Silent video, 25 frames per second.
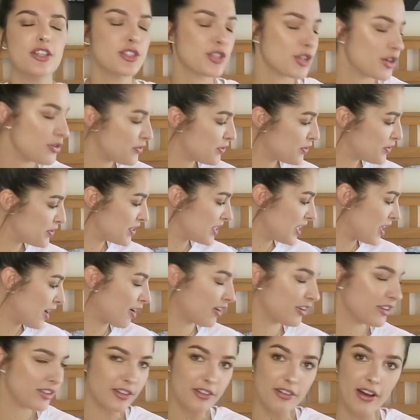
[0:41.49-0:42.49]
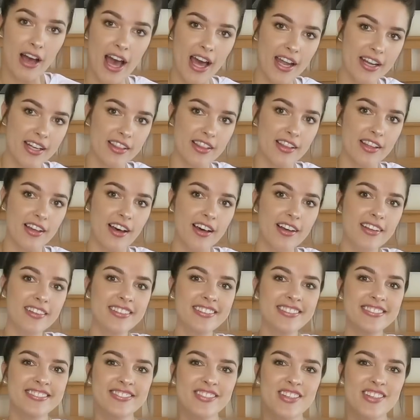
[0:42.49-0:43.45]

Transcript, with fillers: so if you see her little head in the